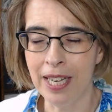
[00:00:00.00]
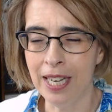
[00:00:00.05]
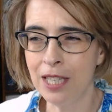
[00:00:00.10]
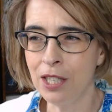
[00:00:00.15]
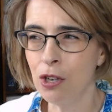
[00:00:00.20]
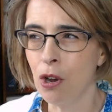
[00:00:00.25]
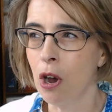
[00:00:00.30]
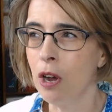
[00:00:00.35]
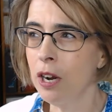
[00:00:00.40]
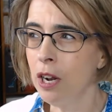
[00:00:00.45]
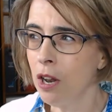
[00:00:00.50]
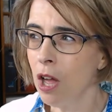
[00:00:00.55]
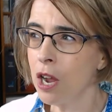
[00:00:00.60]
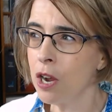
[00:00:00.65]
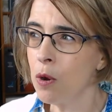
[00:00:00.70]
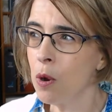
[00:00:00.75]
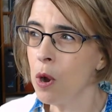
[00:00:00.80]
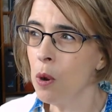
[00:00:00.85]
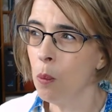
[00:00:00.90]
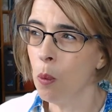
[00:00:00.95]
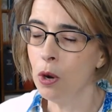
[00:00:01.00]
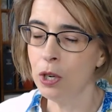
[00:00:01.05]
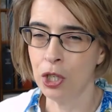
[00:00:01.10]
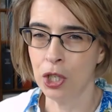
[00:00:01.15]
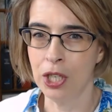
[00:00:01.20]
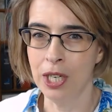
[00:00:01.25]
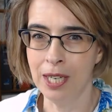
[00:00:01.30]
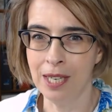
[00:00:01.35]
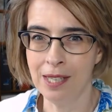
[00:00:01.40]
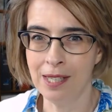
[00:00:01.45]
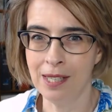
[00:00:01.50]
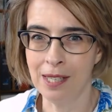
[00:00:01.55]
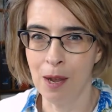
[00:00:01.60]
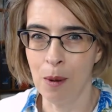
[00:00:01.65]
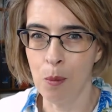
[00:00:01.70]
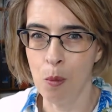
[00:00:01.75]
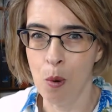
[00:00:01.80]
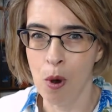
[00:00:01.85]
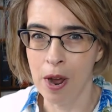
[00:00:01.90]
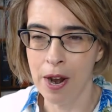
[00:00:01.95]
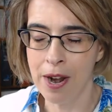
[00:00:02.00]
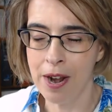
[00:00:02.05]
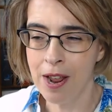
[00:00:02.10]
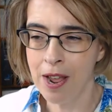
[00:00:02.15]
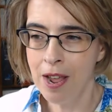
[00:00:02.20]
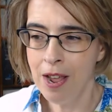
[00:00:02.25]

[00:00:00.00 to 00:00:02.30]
It's kind of like we're watching someone